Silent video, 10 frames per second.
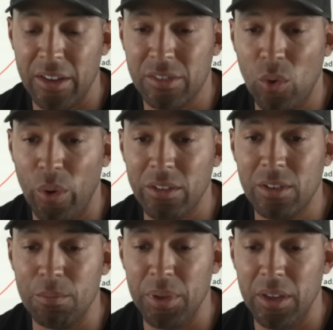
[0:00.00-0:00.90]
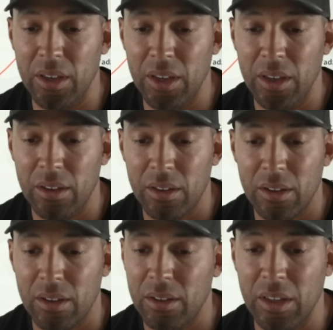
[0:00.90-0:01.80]
is going to be
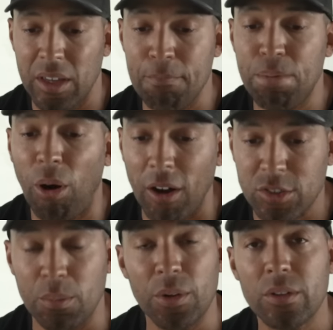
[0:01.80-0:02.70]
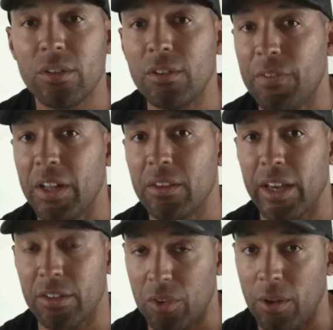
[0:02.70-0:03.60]
impossible to defend
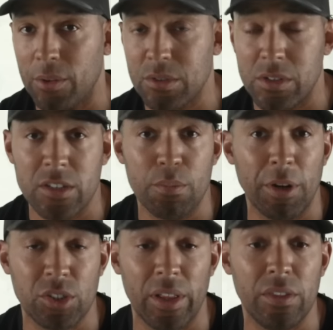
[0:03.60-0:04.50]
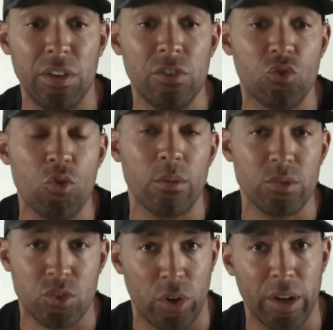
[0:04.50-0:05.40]
against all those things, much like these
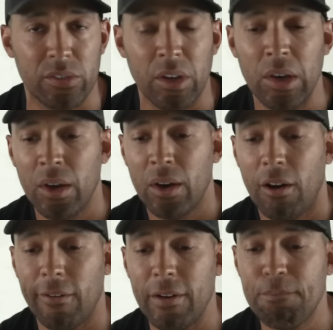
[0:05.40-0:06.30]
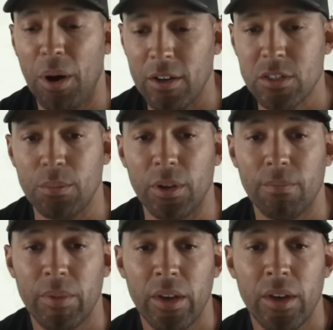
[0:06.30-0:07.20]
drone strikes are
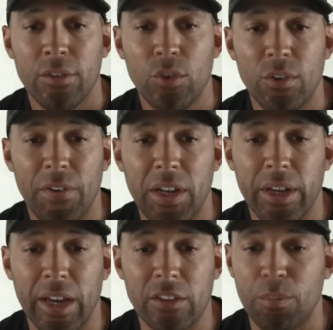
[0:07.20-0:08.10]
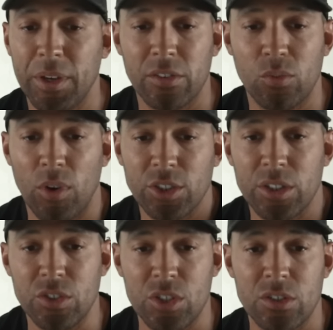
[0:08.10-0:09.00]
impossible to defend against because
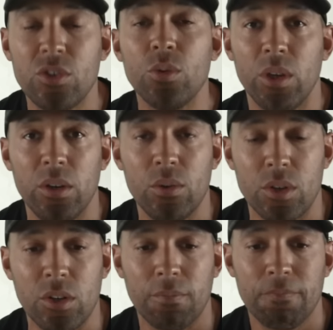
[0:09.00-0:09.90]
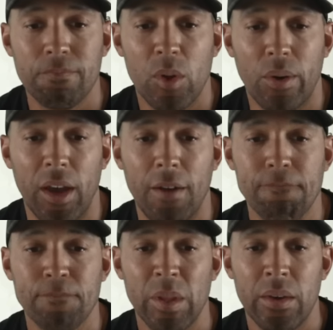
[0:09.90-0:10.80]
Russia is just too huge, okay?
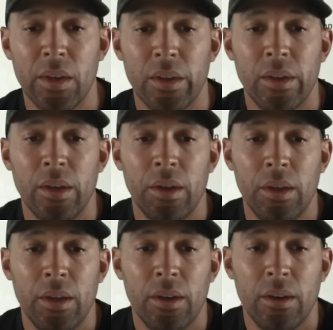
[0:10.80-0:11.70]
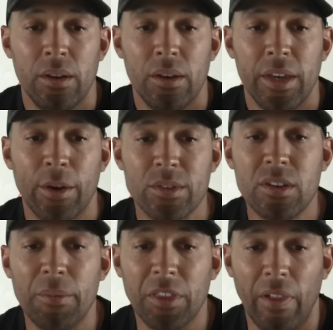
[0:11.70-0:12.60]
Here's
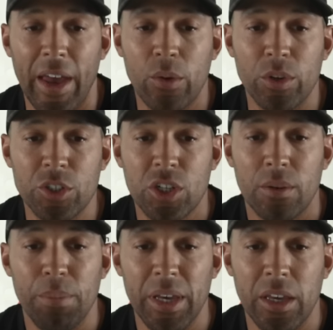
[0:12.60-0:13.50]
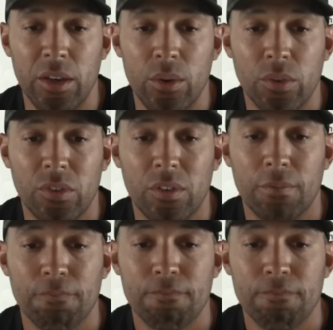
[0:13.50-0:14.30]
some of the language being used.